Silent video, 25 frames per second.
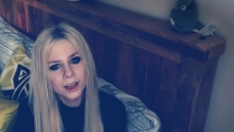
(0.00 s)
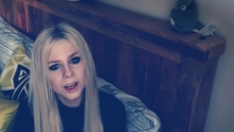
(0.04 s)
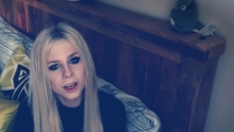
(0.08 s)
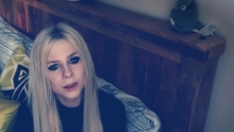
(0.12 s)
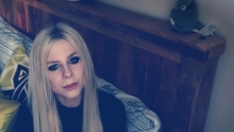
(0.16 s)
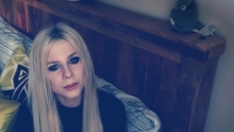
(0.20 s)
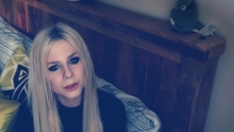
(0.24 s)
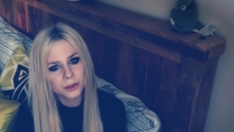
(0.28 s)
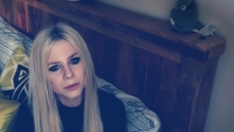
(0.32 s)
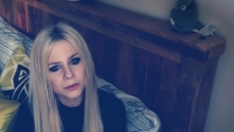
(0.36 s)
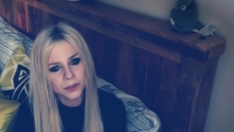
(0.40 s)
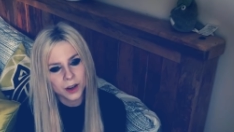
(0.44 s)

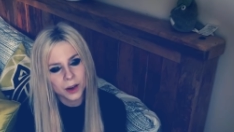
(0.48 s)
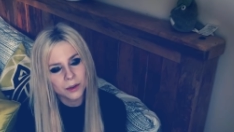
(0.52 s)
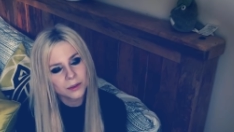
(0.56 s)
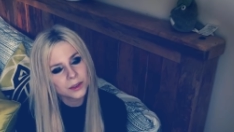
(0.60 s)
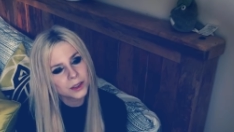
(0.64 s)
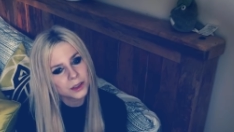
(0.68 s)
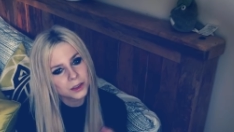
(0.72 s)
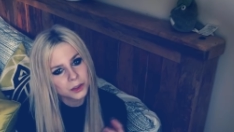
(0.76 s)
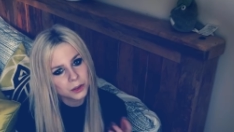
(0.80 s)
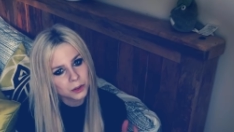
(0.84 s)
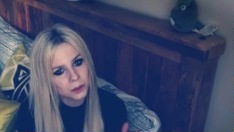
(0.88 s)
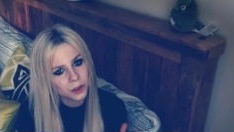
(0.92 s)
if you found
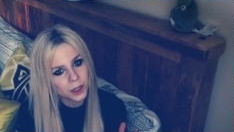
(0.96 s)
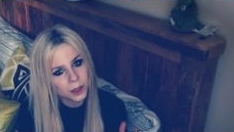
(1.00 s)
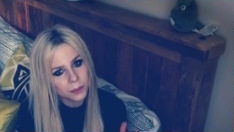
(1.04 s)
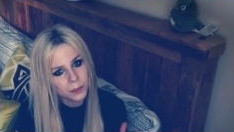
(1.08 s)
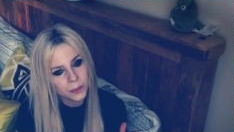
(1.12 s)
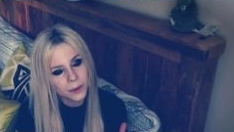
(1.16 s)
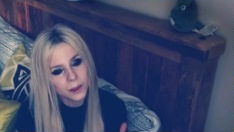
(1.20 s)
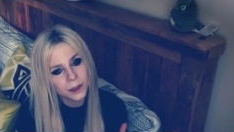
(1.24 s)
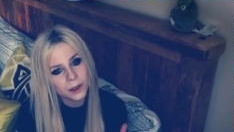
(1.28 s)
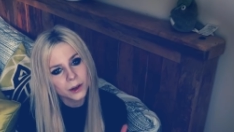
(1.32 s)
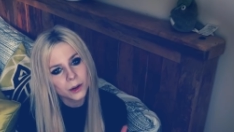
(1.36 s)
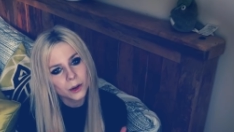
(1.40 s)
this
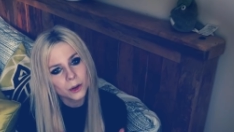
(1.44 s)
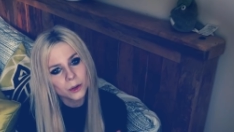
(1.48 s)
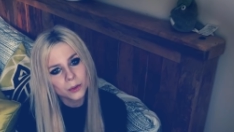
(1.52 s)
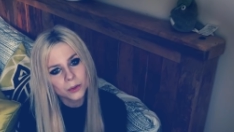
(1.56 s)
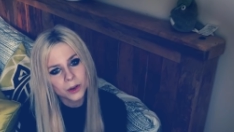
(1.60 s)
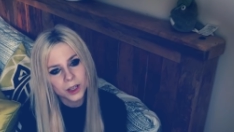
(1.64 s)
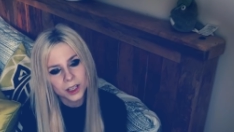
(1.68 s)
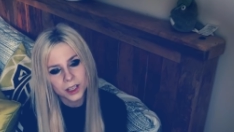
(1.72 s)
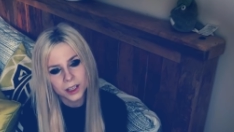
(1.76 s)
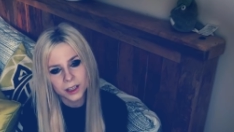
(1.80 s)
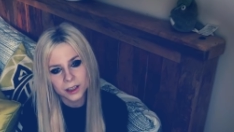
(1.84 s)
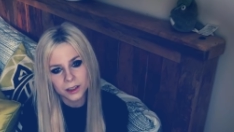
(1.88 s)
creepy or
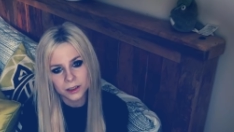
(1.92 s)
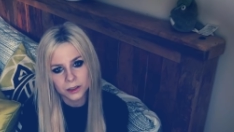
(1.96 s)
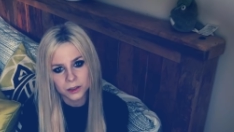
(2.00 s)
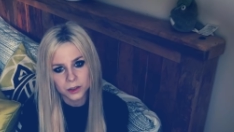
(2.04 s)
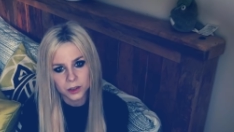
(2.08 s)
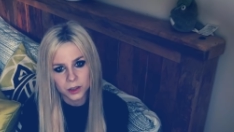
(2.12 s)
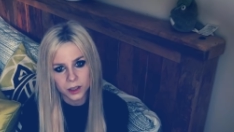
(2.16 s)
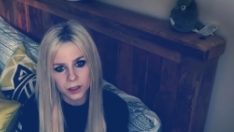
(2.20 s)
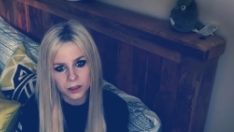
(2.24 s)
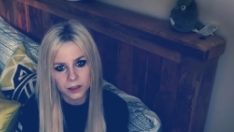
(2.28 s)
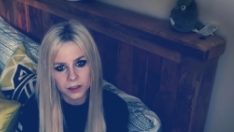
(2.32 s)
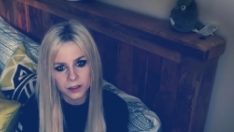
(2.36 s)
really
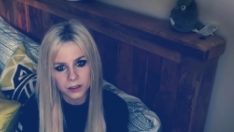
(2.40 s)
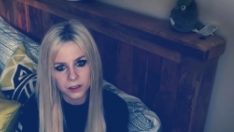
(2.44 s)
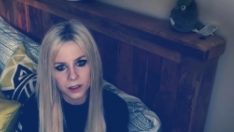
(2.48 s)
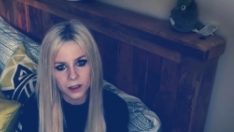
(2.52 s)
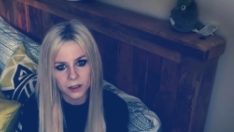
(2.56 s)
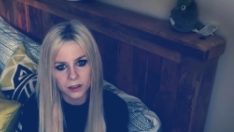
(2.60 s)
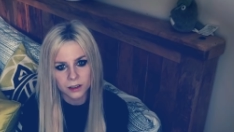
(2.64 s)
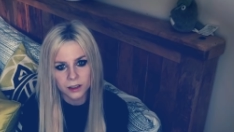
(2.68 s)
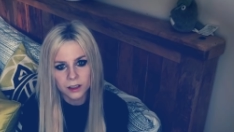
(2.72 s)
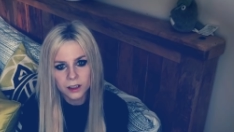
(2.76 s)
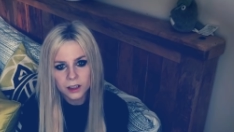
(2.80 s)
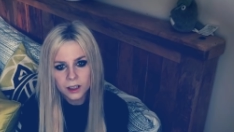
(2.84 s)

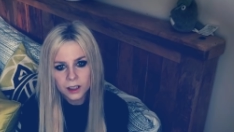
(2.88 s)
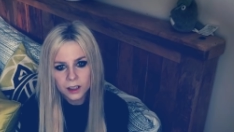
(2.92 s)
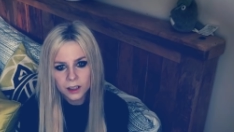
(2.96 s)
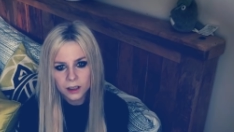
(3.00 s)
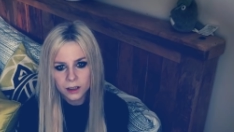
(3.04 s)
interesting.